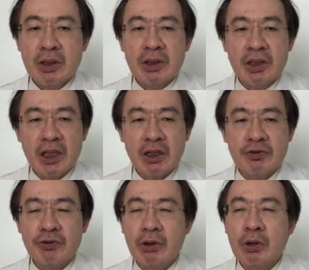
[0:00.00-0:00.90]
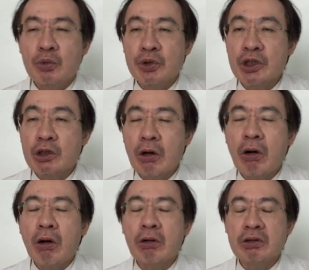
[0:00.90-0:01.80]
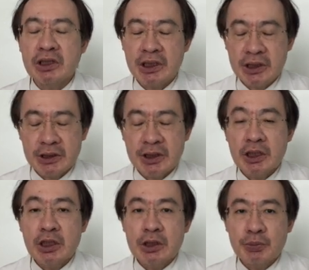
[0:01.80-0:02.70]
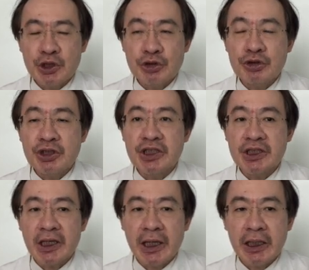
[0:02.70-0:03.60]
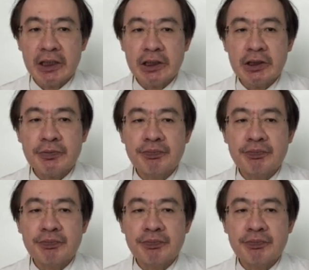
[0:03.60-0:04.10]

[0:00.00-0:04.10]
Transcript: therefore we call it PGT-A.